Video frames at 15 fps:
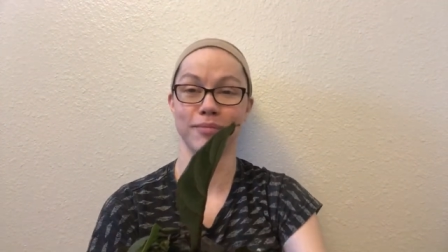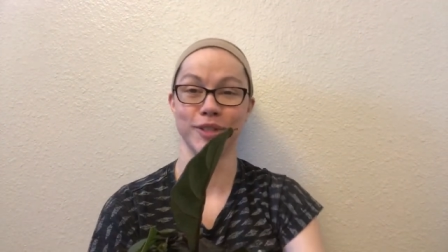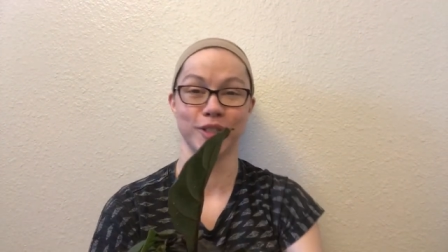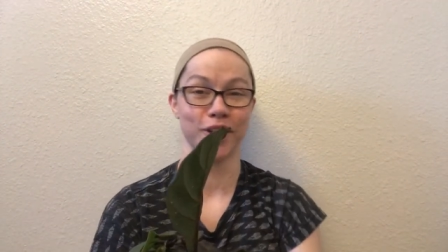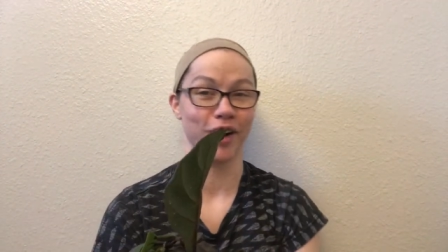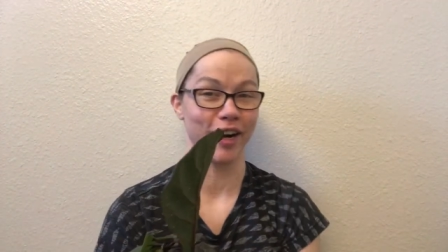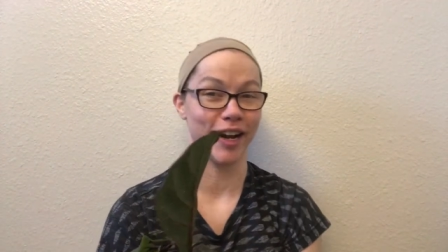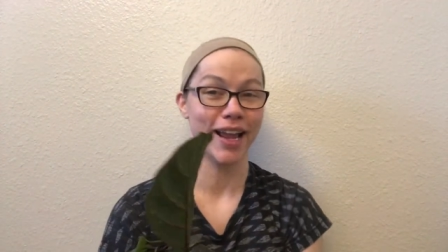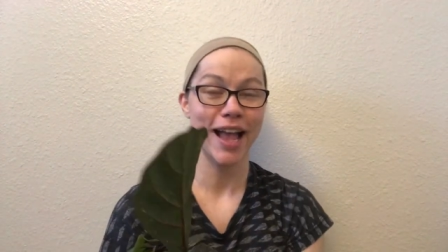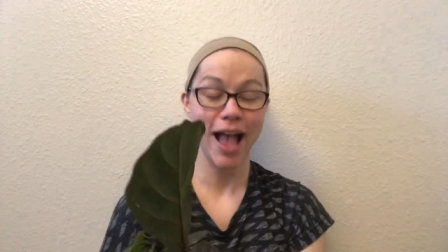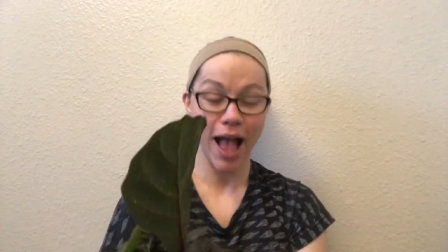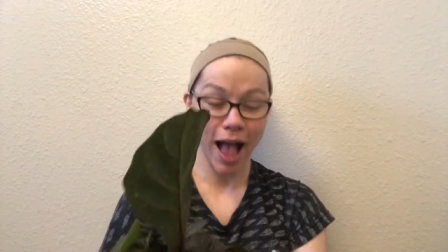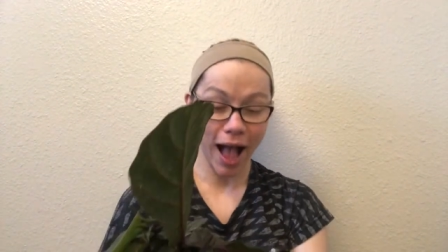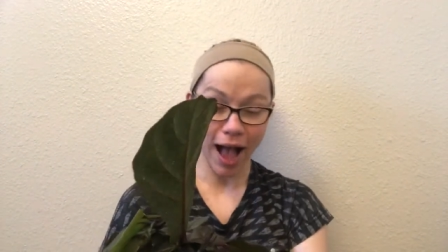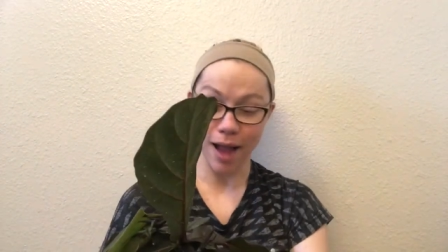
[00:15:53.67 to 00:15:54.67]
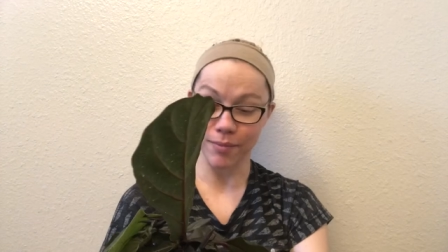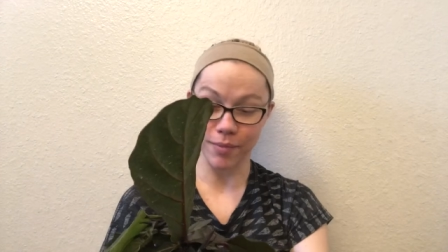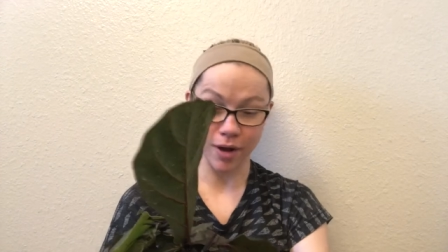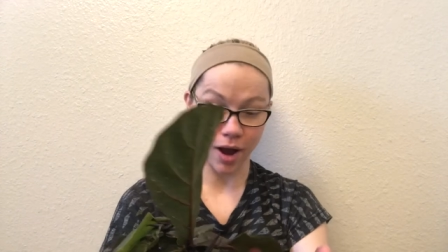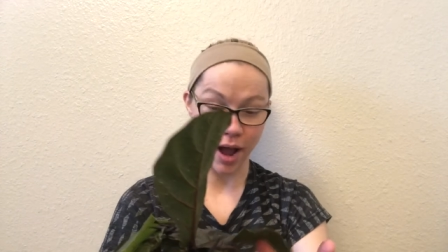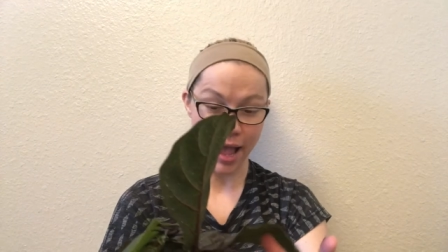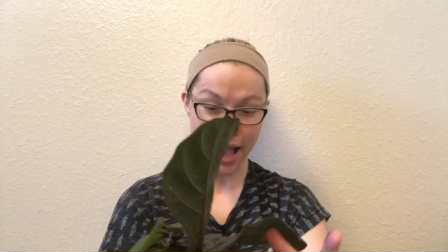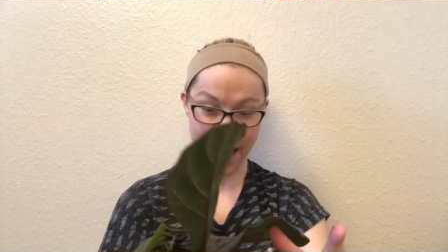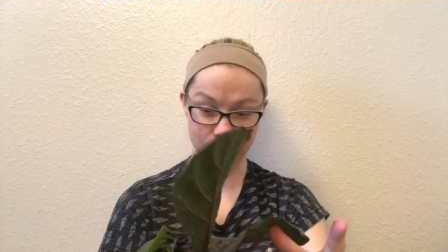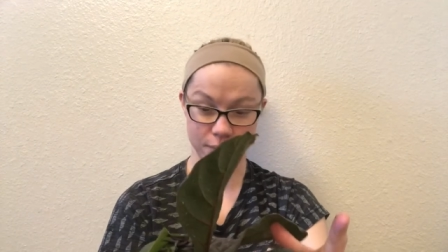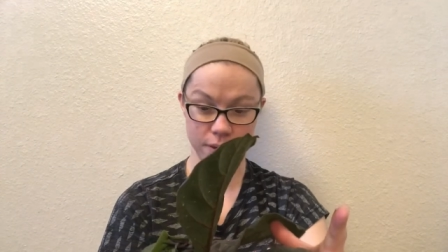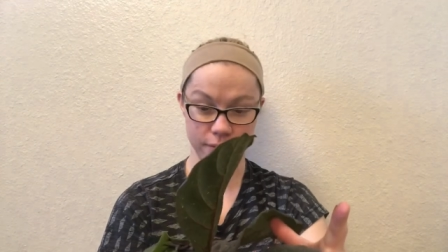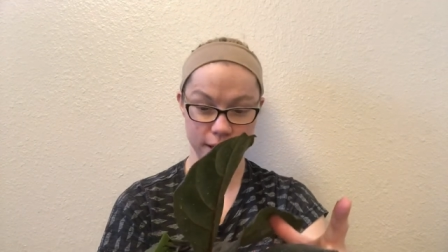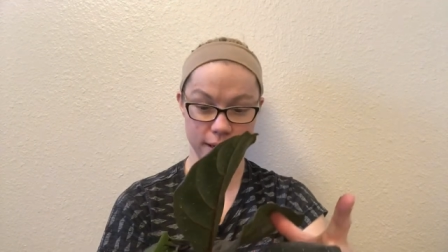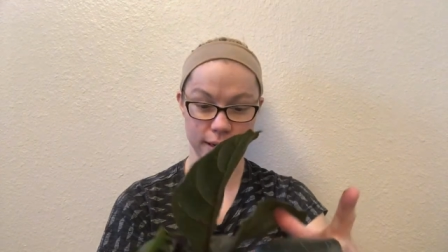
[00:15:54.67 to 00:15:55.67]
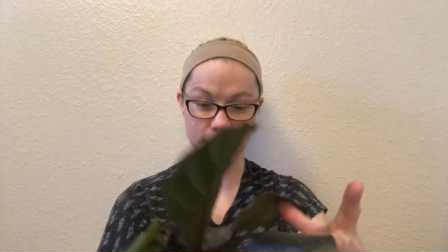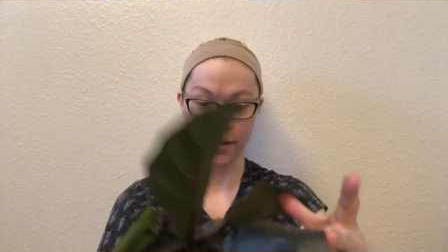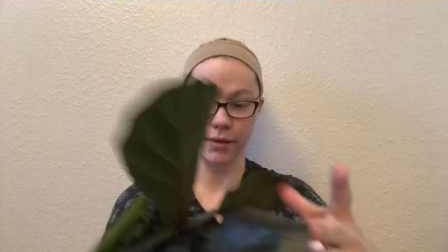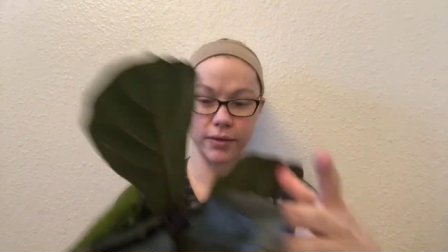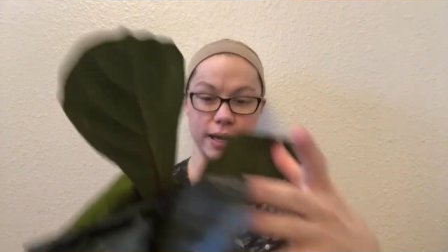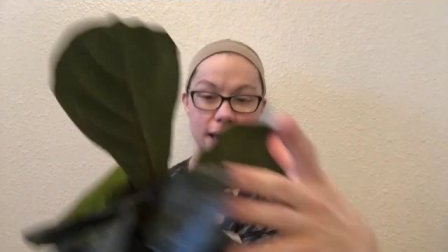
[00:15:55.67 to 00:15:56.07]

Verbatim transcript: I'm sorry. I'm not happy right now.